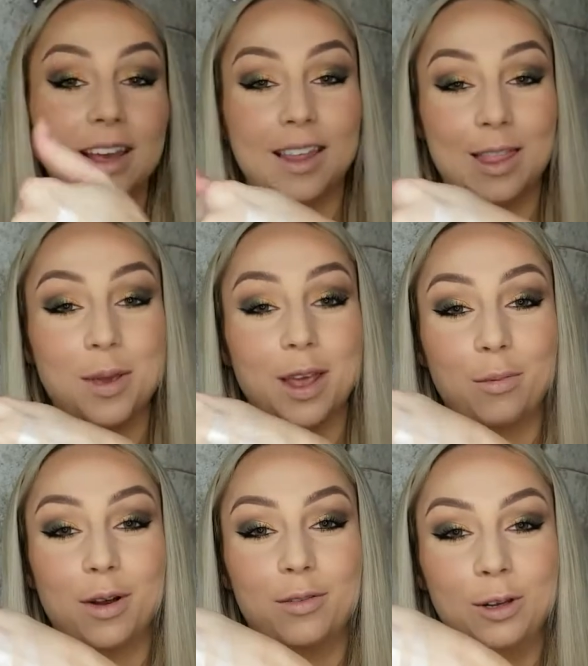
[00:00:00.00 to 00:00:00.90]
And the
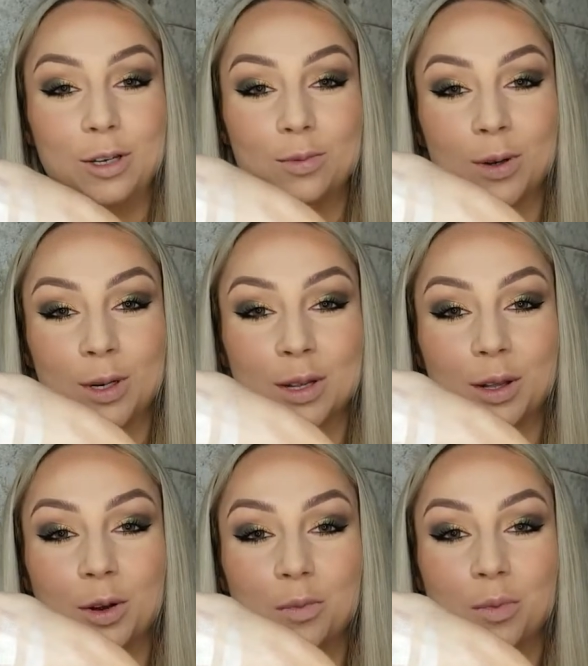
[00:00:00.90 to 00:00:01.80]
Makeup Revolution one is a
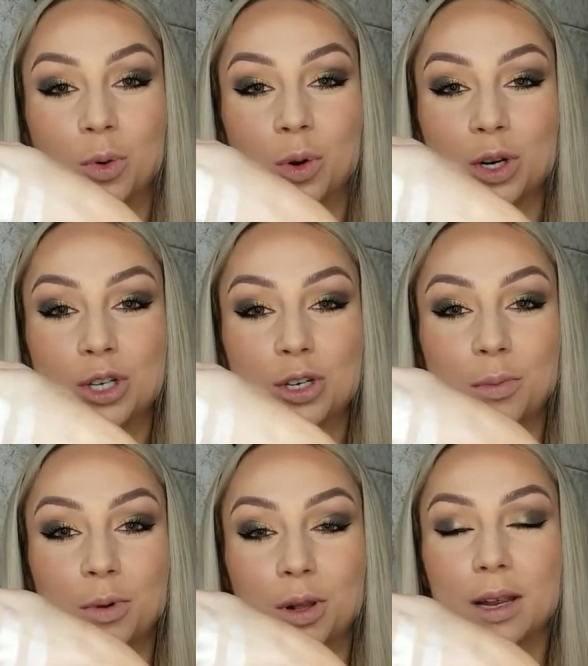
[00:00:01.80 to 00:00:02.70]
lot more
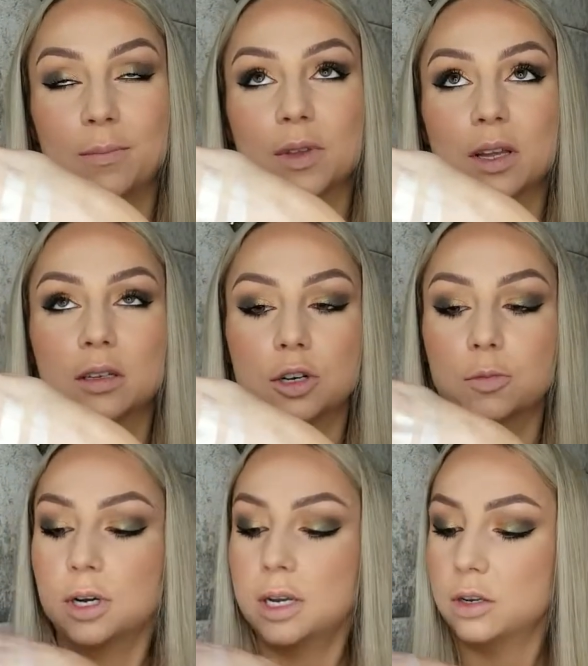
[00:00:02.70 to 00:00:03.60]

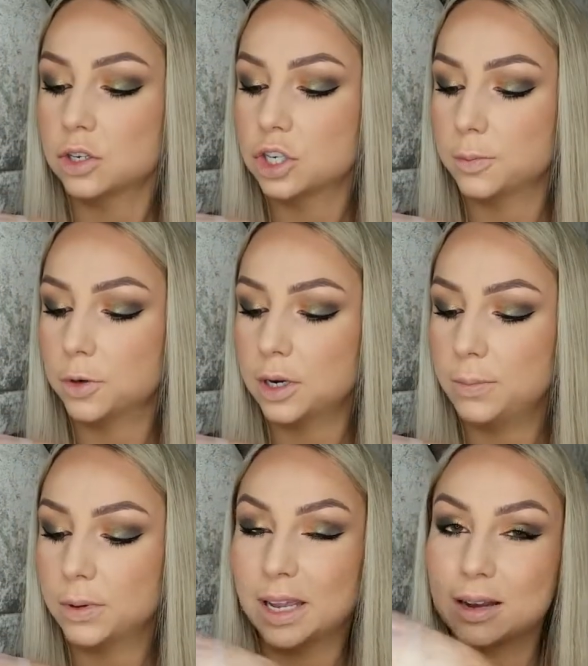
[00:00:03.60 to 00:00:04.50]
shimmery, not shimmery,
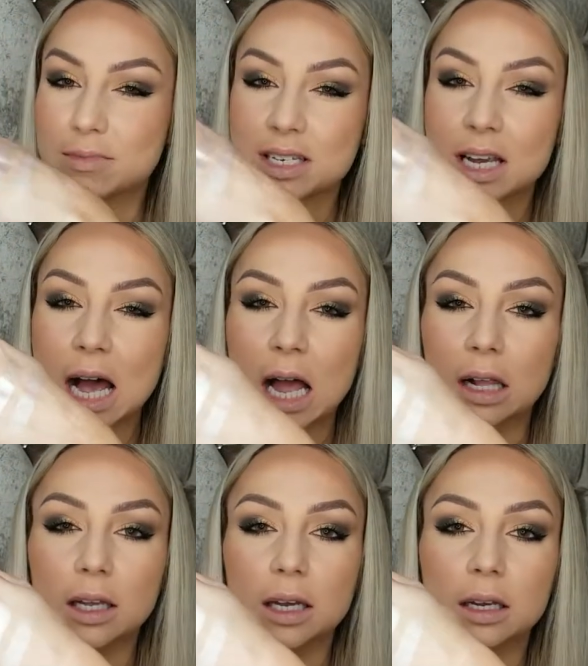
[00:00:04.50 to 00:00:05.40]
but like
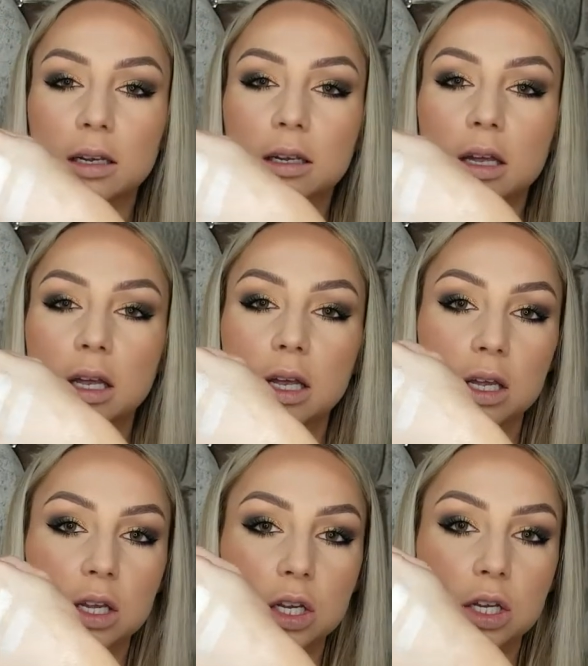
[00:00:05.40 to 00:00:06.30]
metallic,
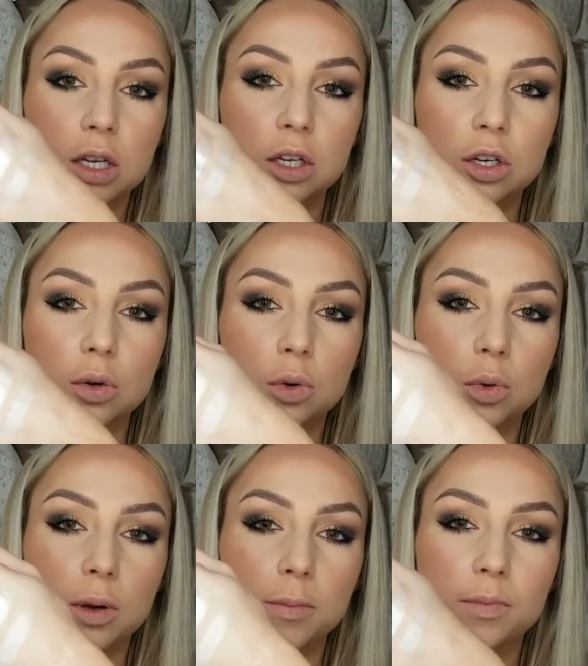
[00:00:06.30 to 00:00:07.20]
you
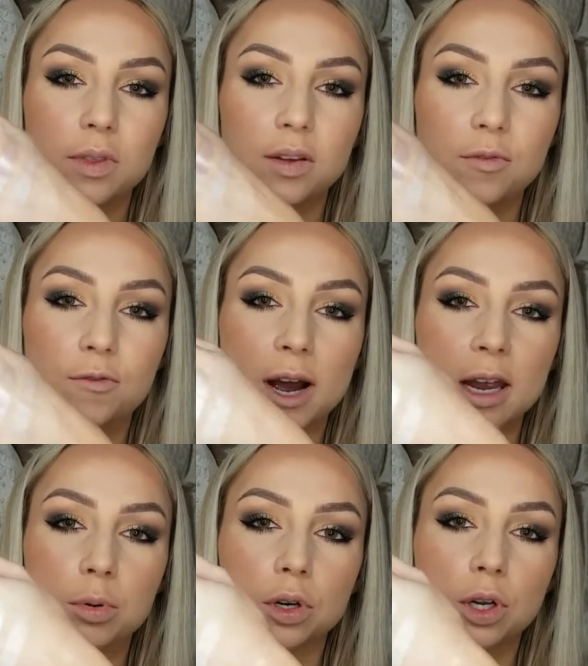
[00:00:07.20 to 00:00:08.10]
know,
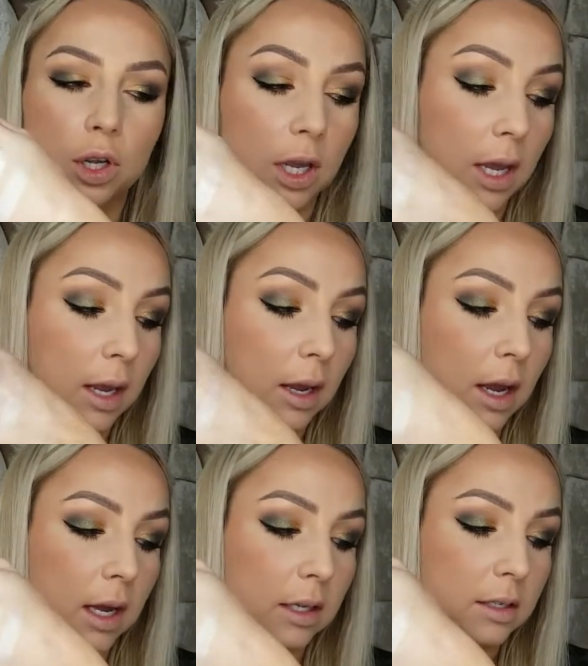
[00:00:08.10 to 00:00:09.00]
vibrant looking,
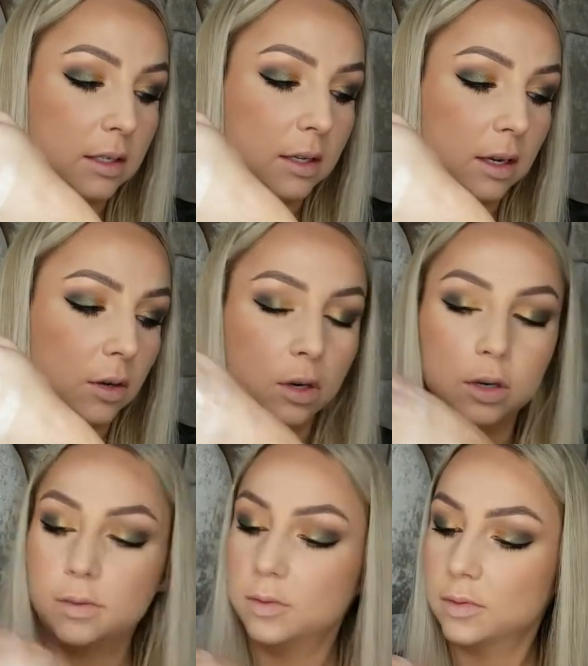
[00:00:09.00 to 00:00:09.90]
and
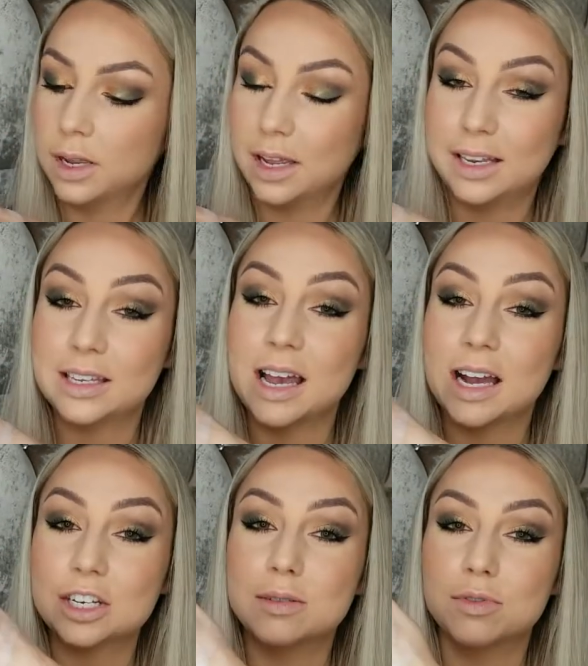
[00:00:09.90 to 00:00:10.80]
oh, it's
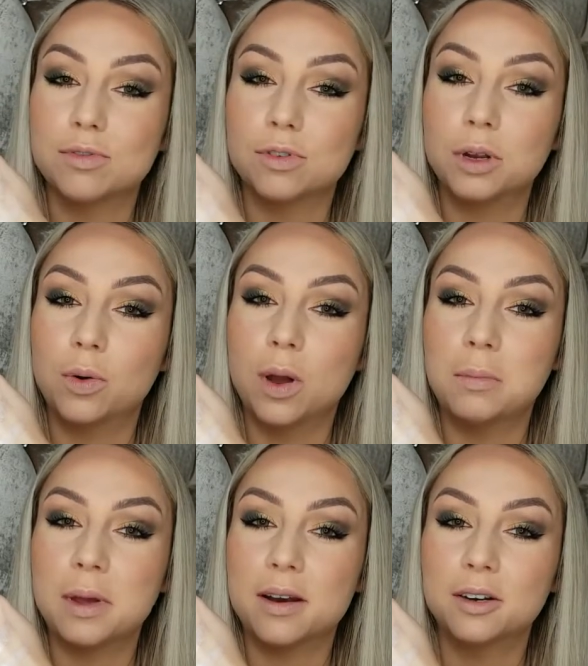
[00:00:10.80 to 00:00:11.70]
actually performing way
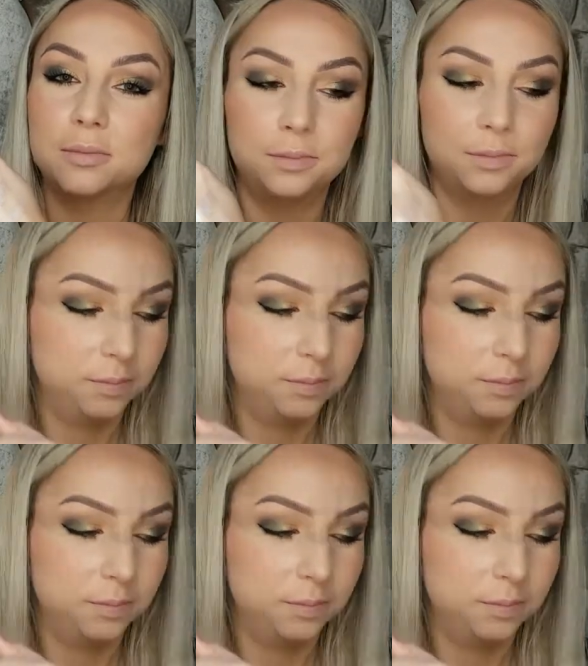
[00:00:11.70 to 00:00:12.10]
better.